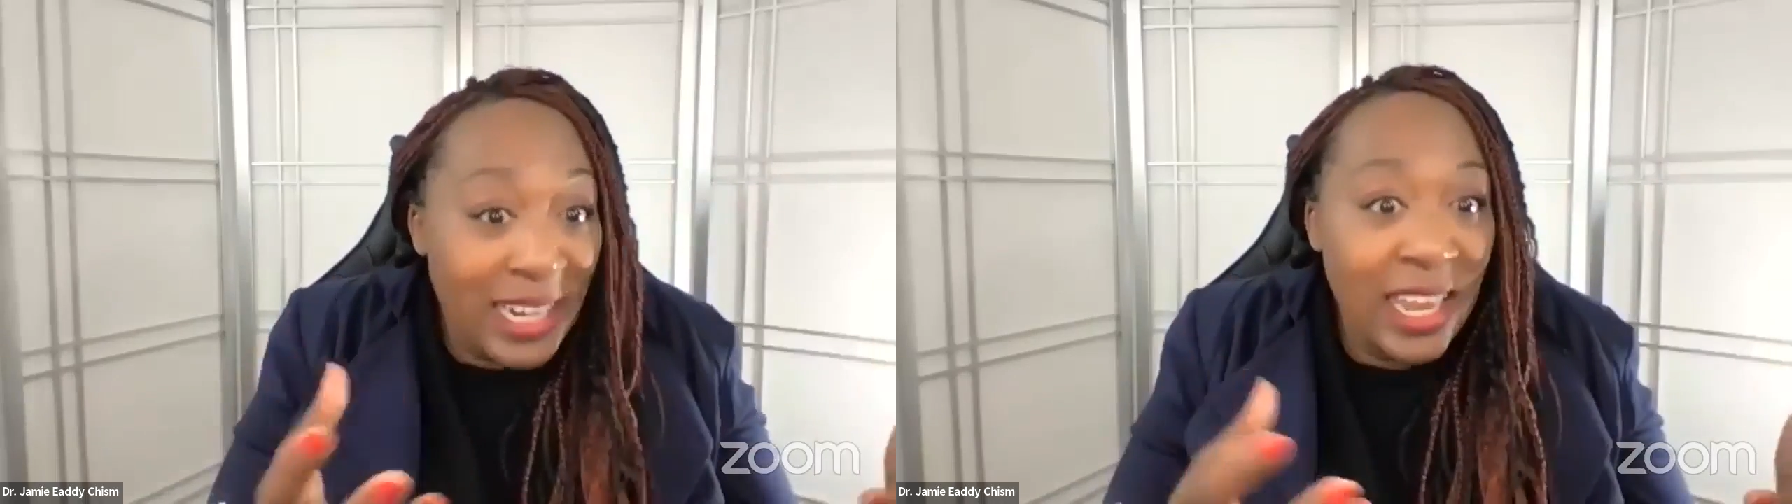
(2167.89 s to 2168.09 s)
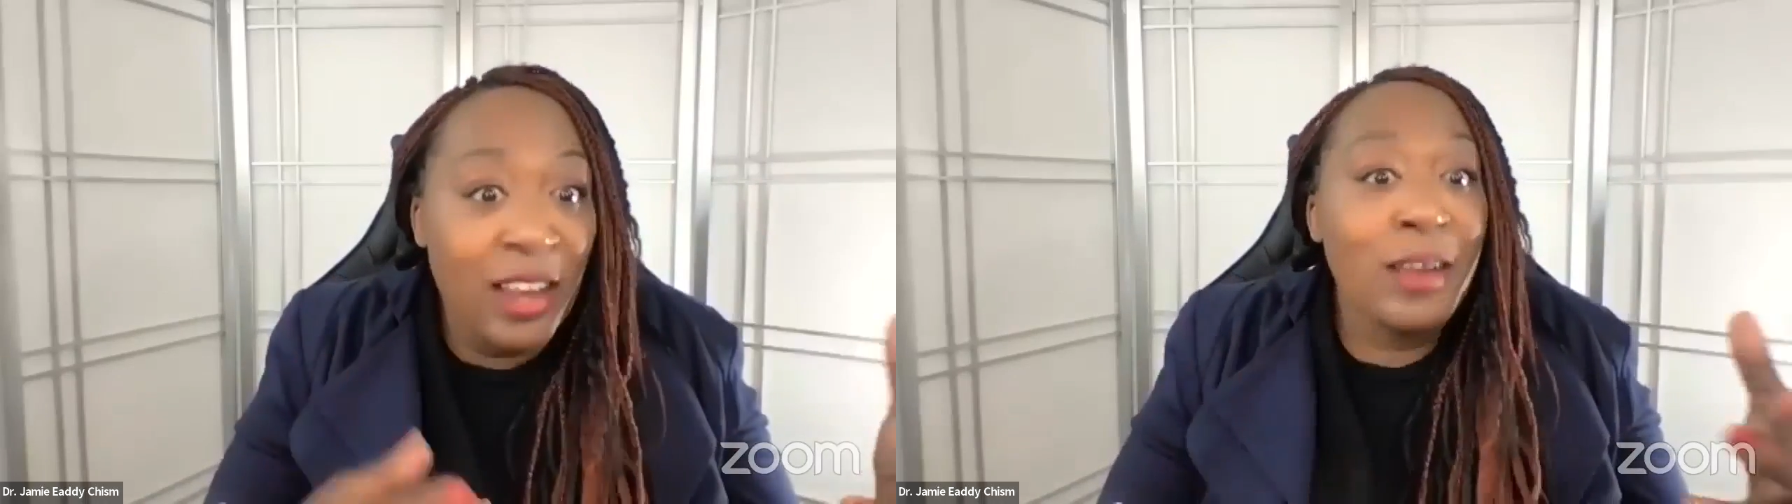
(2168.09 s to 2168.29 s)

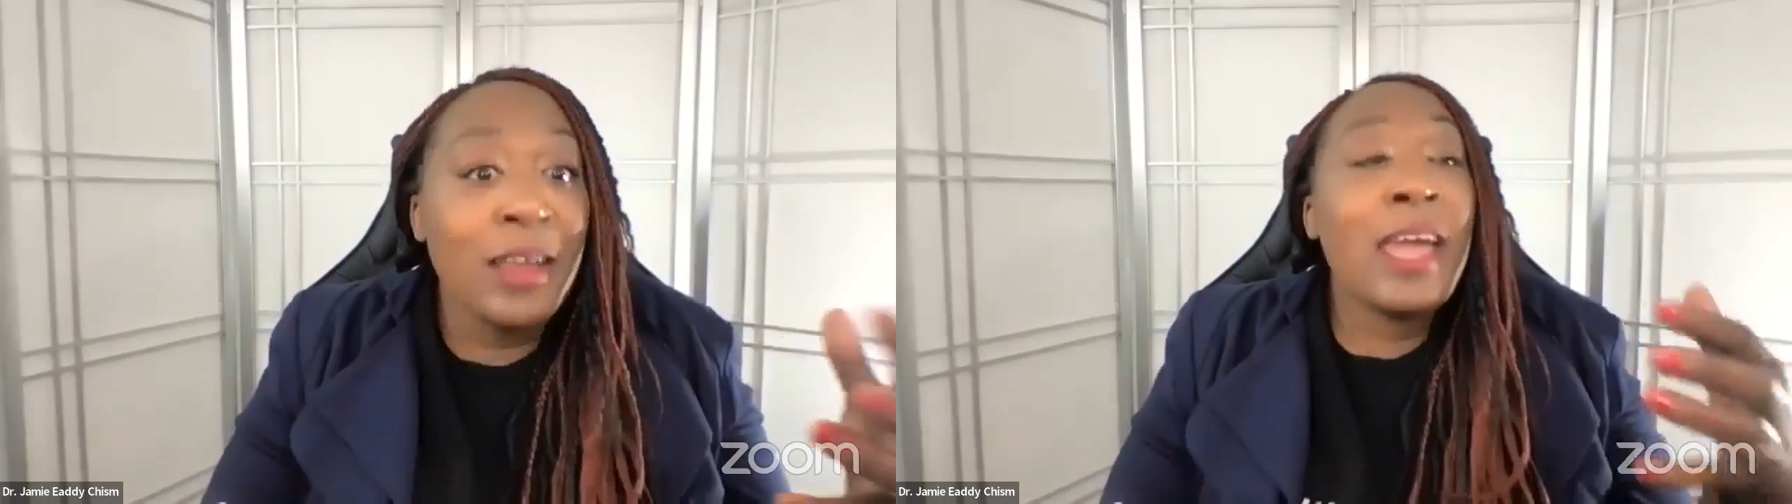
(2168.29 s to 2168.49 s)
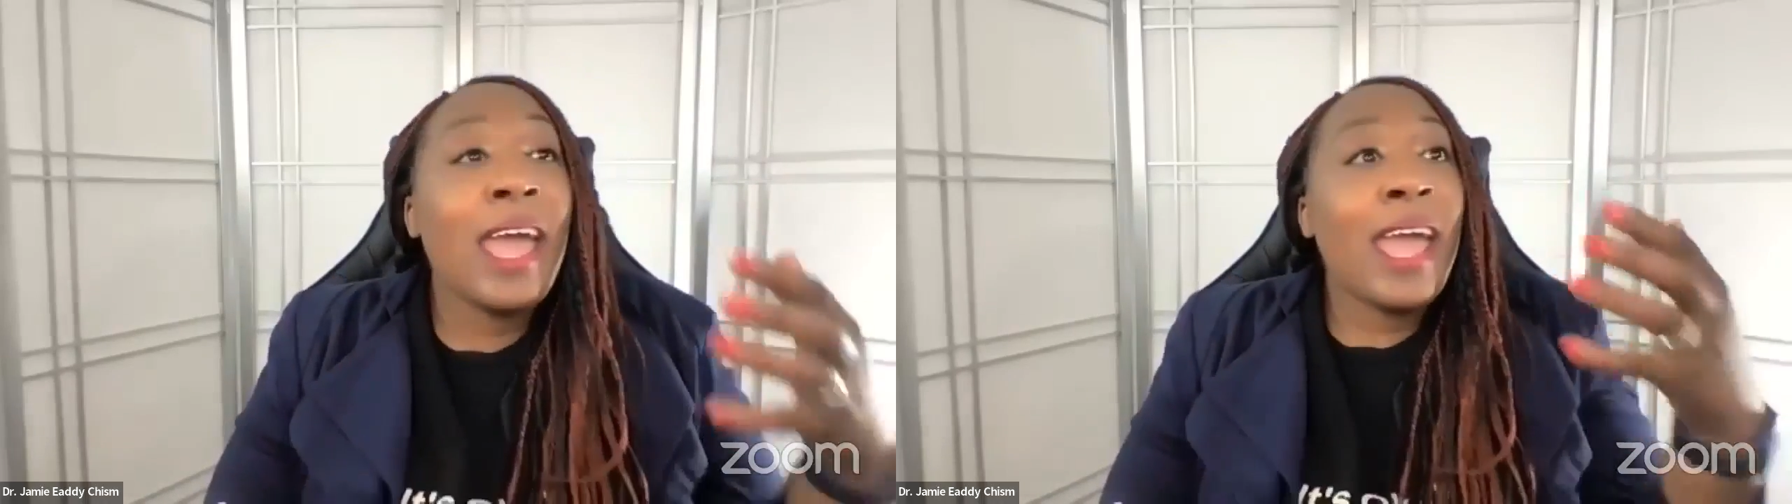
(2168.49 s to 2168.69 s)
there.
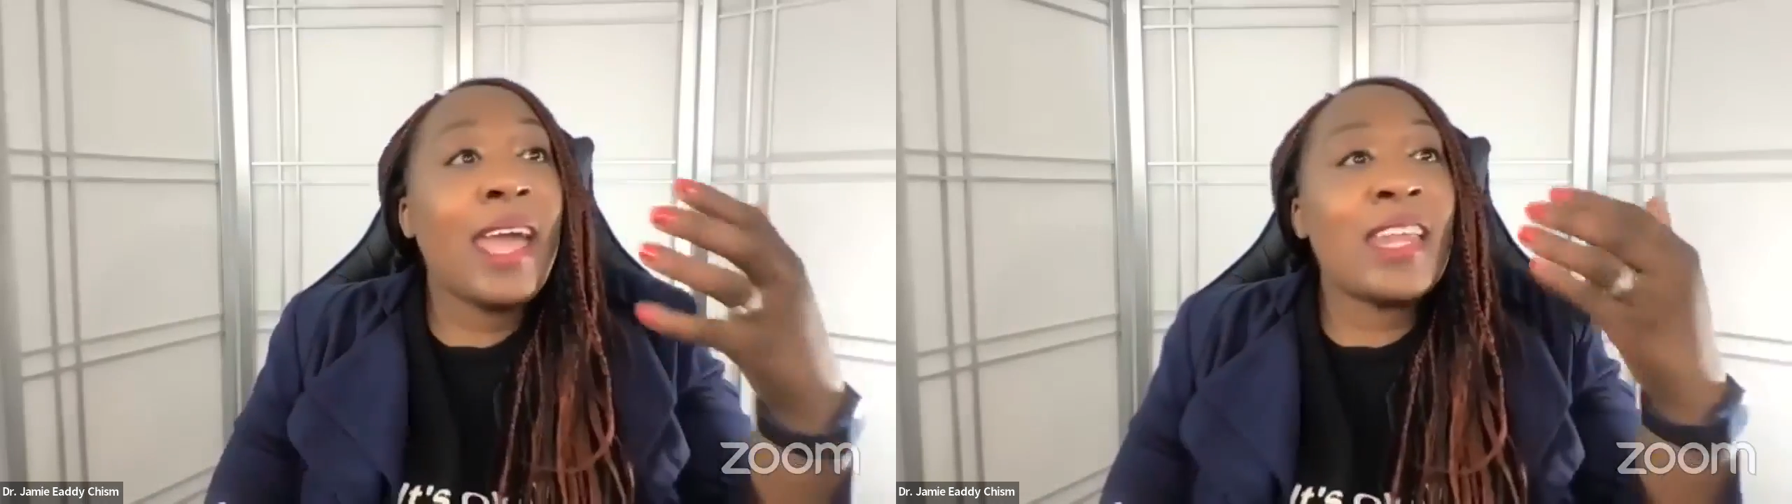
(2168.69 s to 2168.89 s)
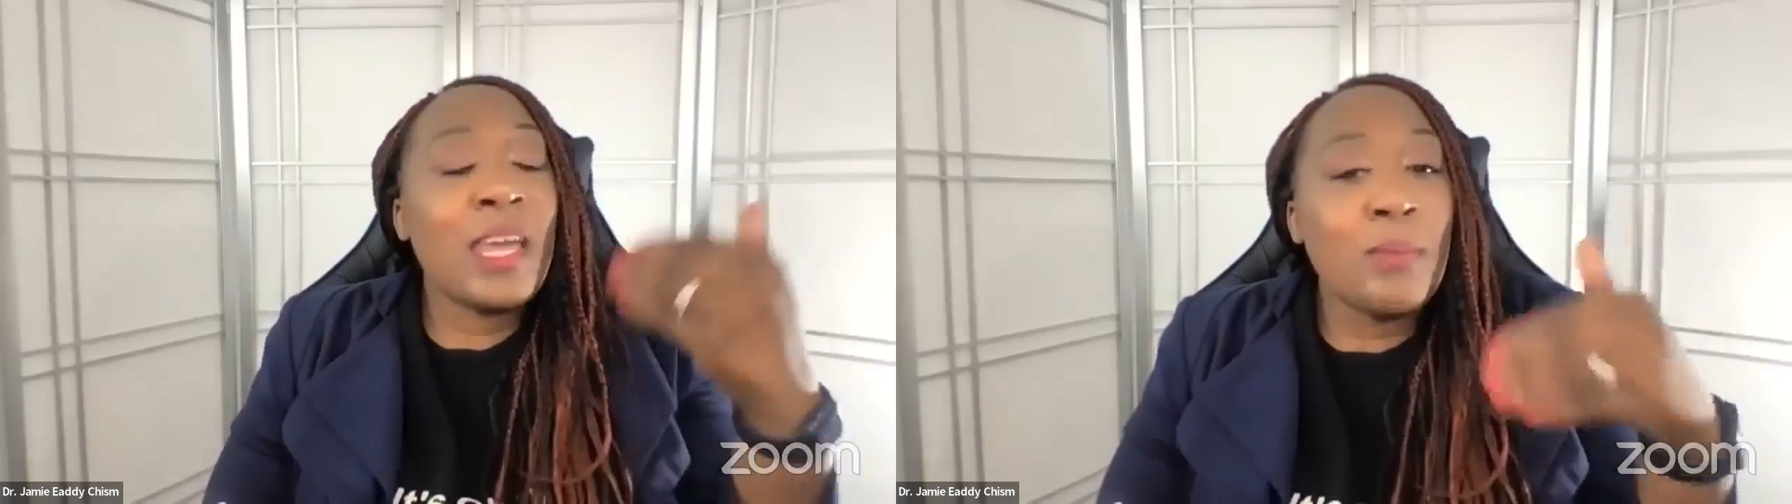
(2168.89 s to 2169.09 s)

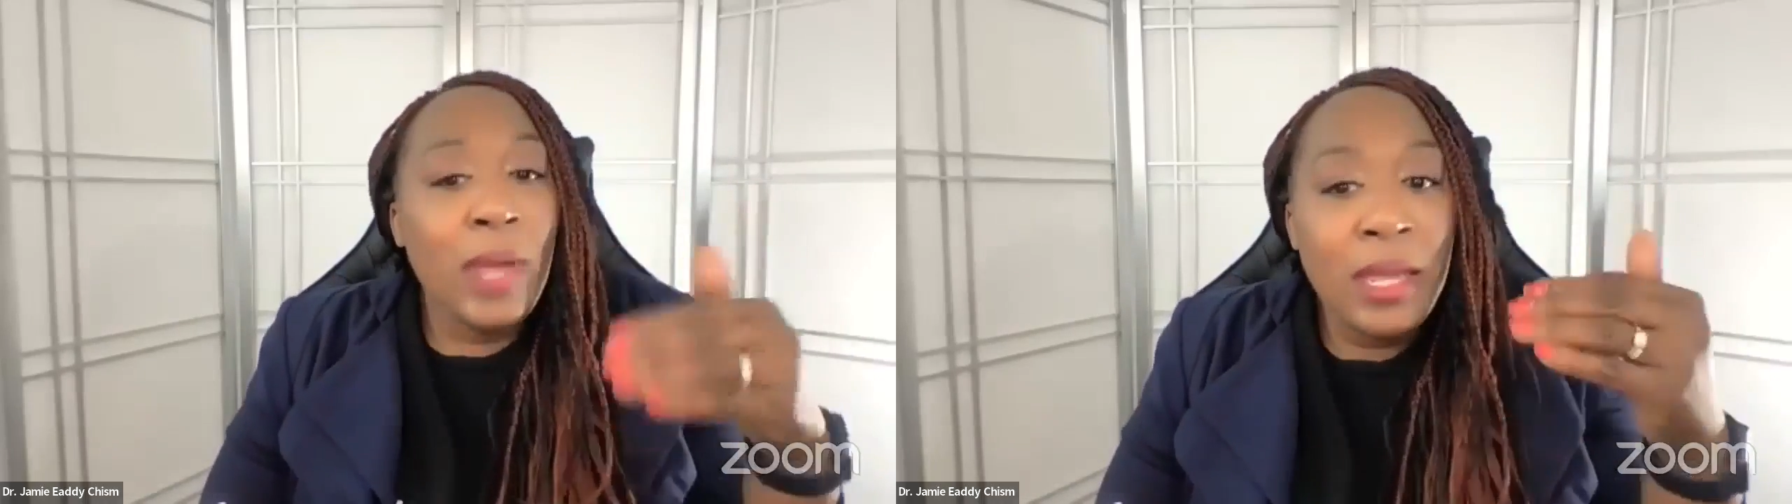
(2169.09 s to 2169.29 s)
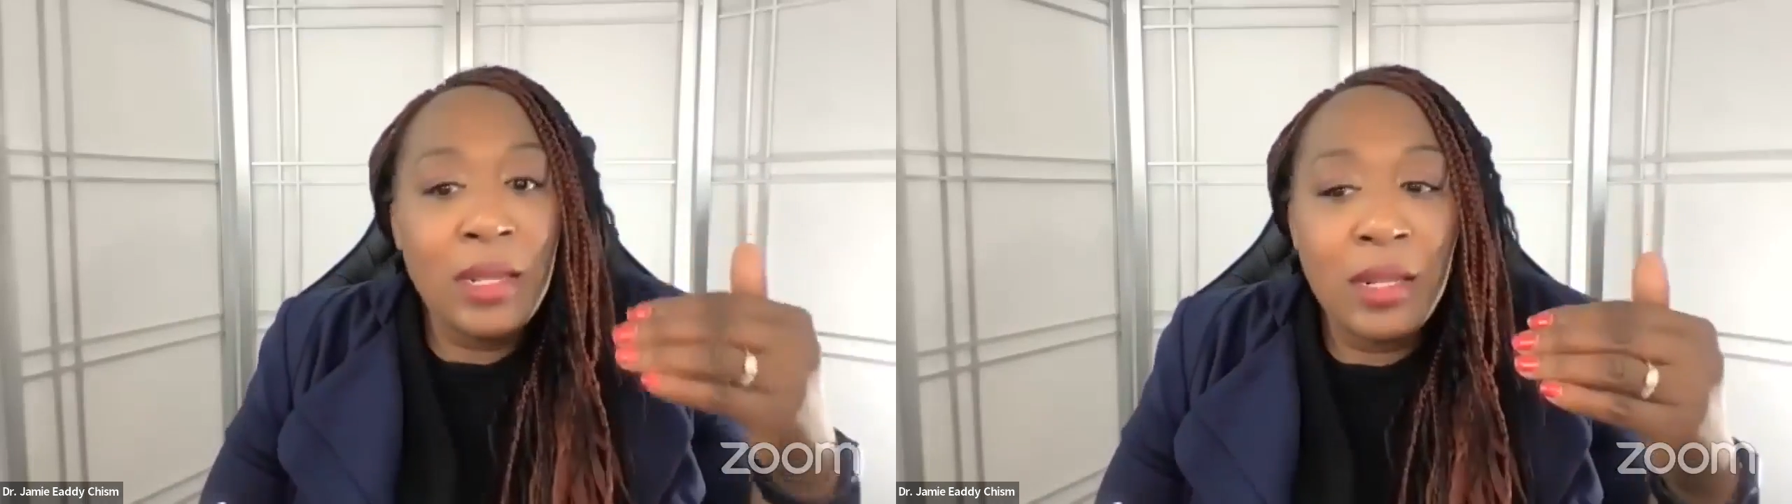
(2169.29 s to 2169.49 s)

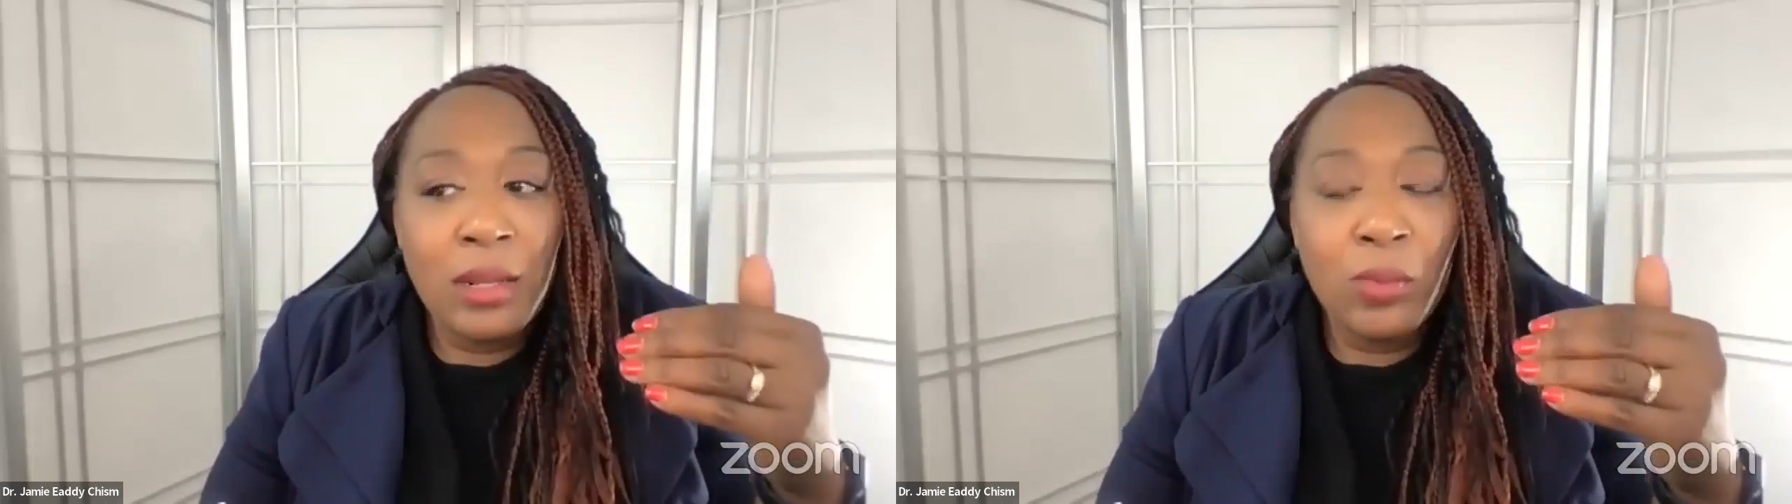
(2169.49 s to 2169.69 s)
And